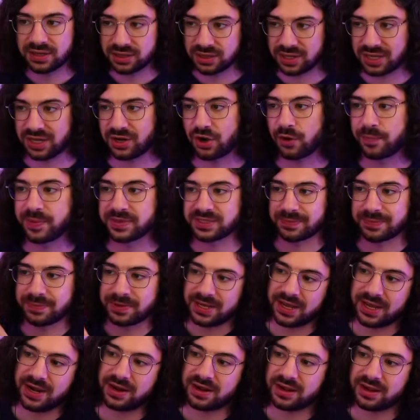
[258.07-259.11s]
it opens up an
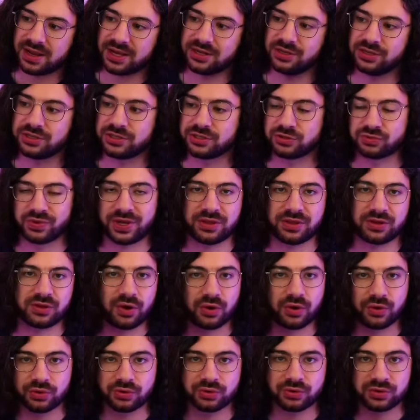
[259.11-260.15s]
editor and you just write the
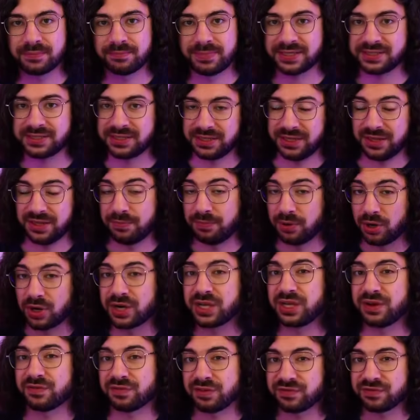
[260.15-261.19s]
code. Basically the
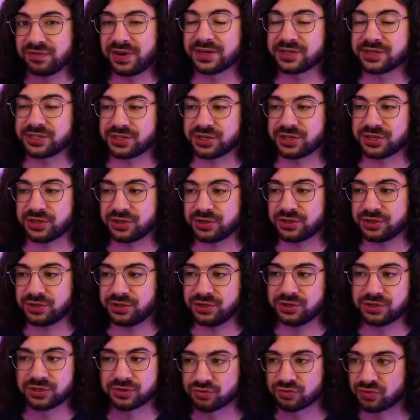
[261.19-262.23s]
body of the function,
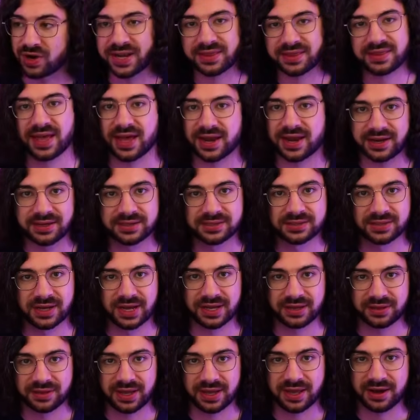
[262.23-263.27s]
you just write that
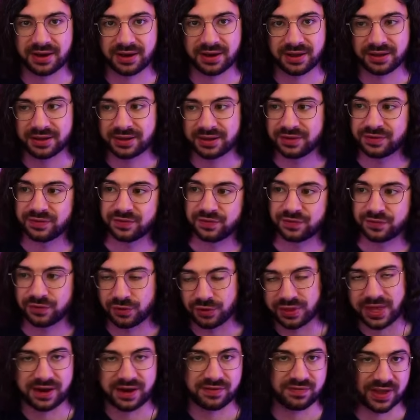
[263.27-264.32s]
inside the editor for
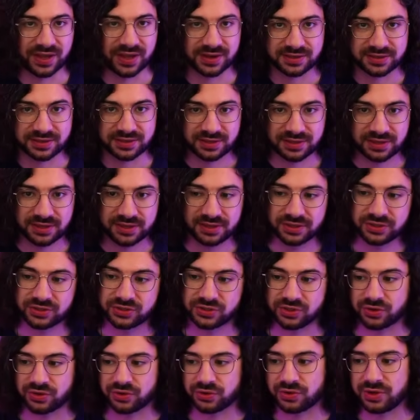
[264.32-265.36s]
that event.
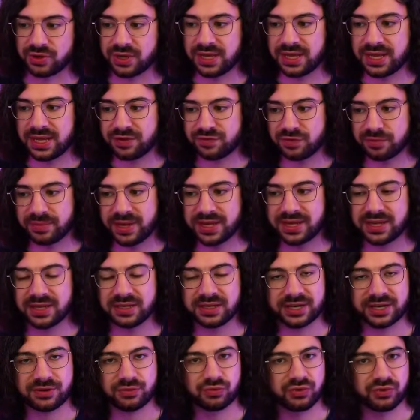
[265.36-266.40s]
So if you're making
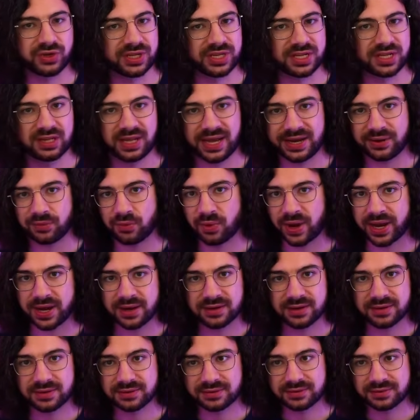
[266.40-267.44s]
like really lightweight
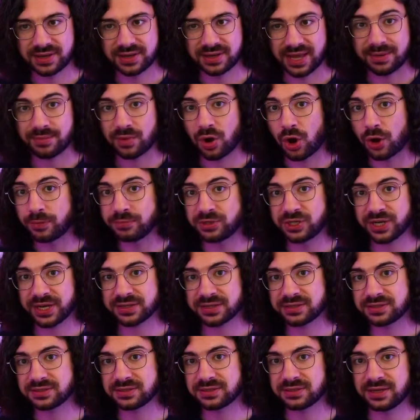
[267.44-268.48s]
game
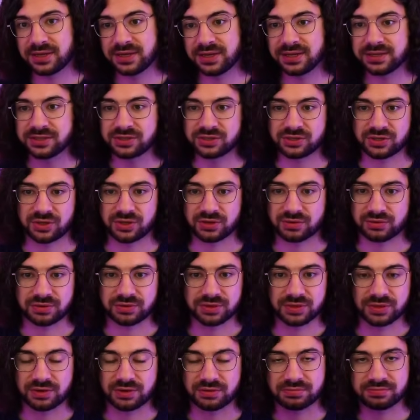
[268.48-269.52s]
objects, so,
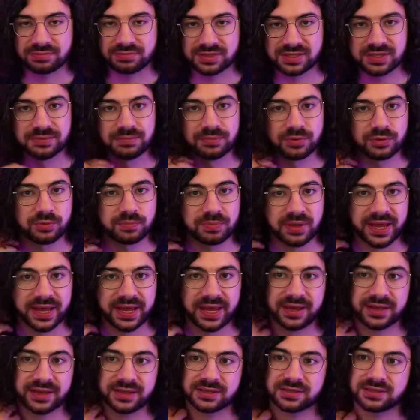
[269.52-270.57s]
simple
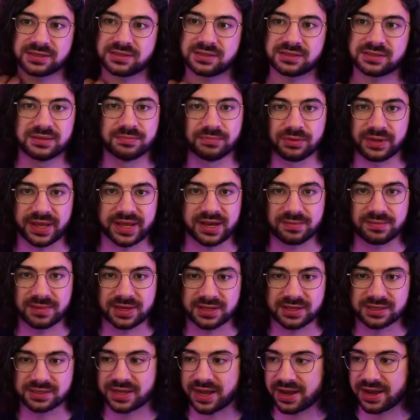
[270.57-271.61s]
players, simple
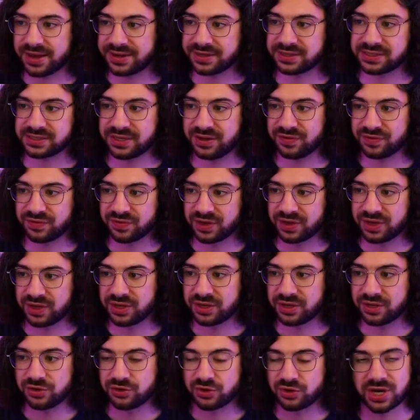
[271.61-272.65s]
enemies, that kind of stuff,
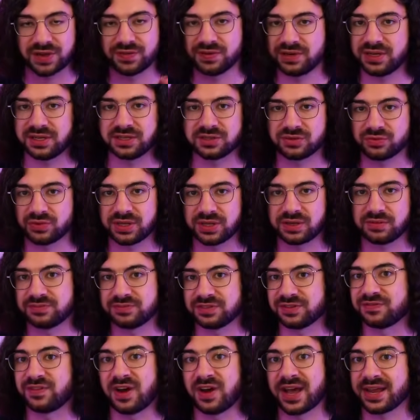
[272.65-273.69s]
you don't even need to really
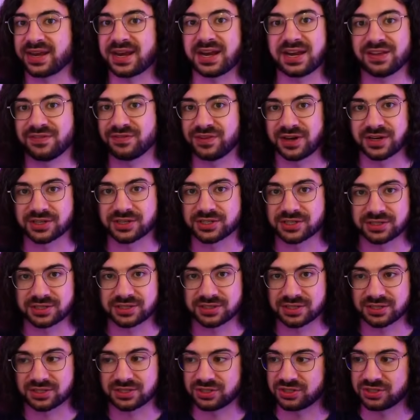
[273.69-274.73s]
define any
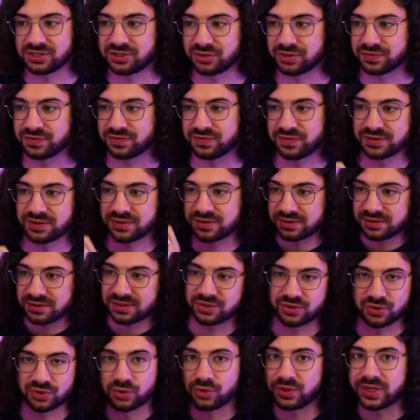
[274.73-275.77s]
functions. It's just
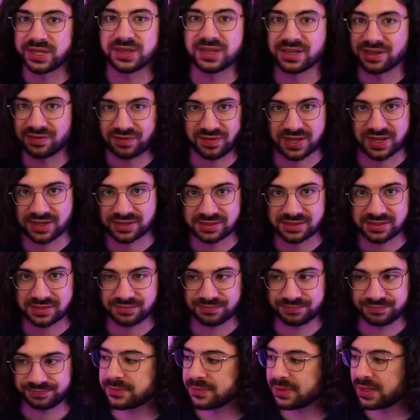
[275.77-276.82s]
it's all in the events.
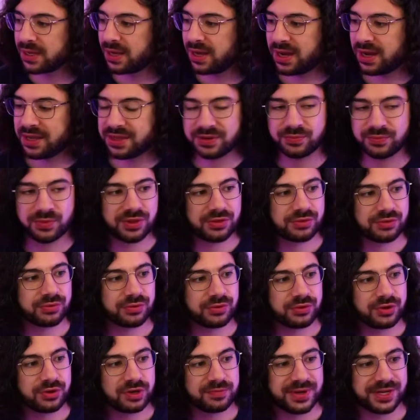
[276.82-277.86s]
I then went
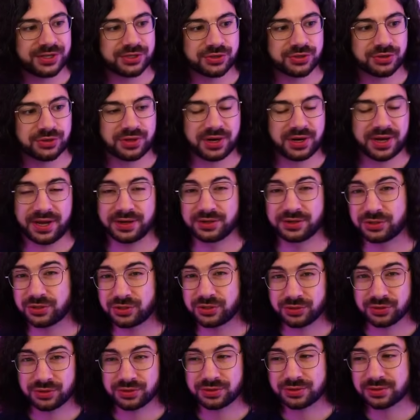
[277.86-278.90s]
through and made sure that I
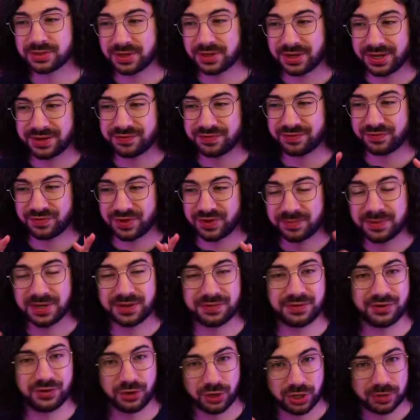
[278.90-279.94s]
understood kind of a fair bit of
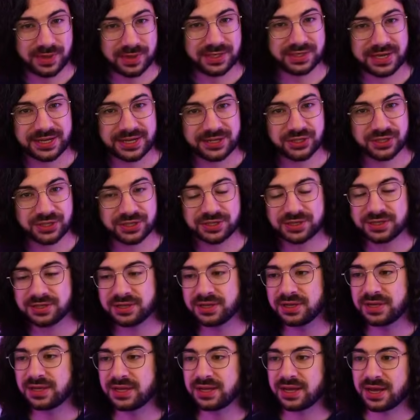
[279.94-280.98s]
the documentation.
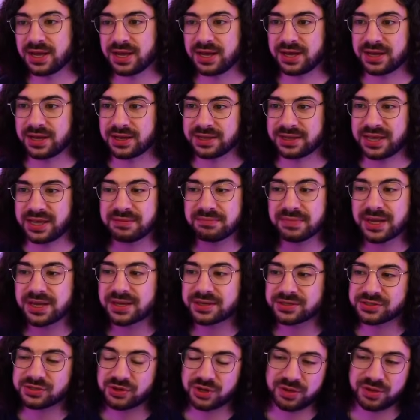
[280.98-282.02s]

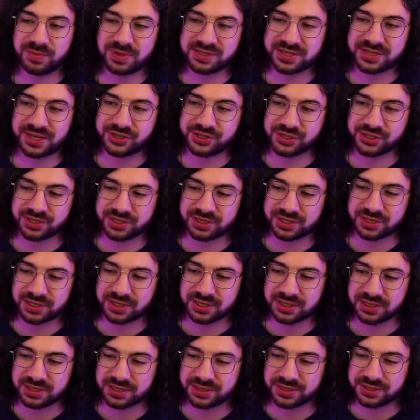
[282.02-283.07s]
GameMaker's documentation
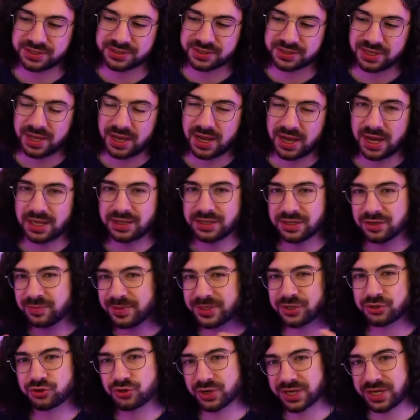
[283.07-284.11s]
is a little
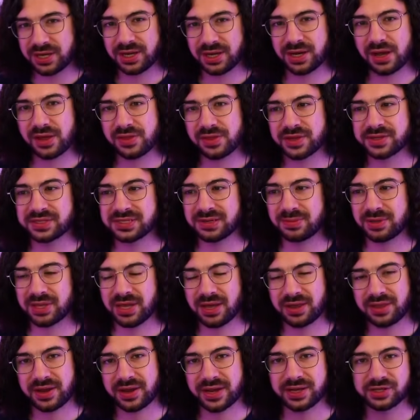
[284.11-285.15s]
bit trickier than some of the
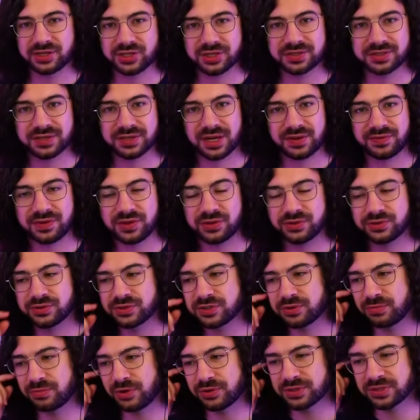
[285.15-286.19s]
other engines that I've
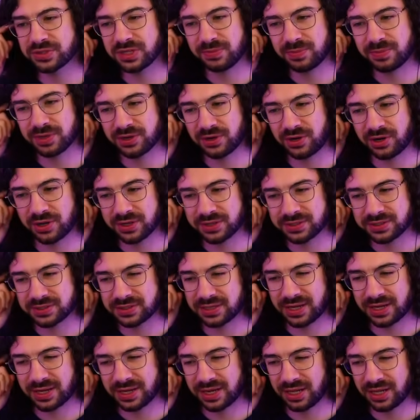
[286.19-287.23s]
used, mostly because
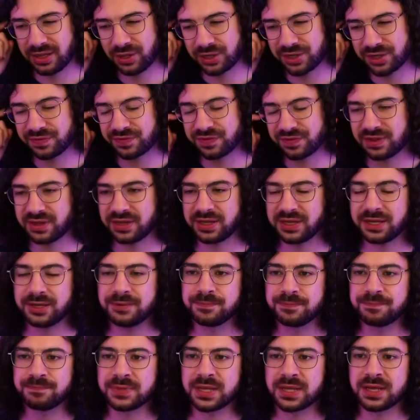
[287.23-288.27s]
a lot of the
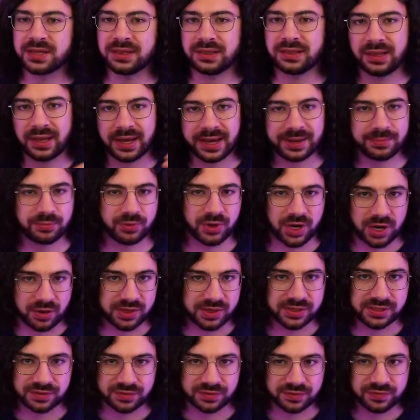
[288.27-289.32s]

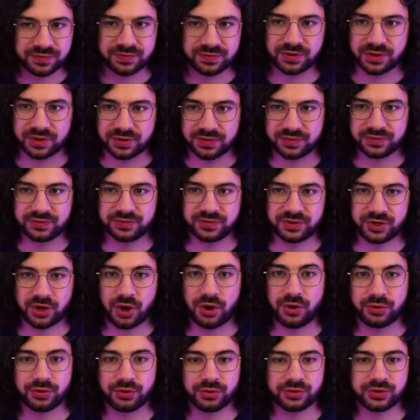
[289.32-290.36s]
libraries of
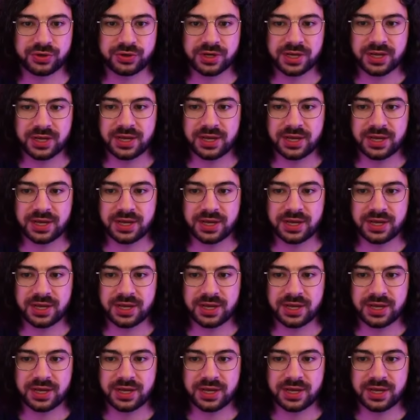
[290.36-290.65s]
code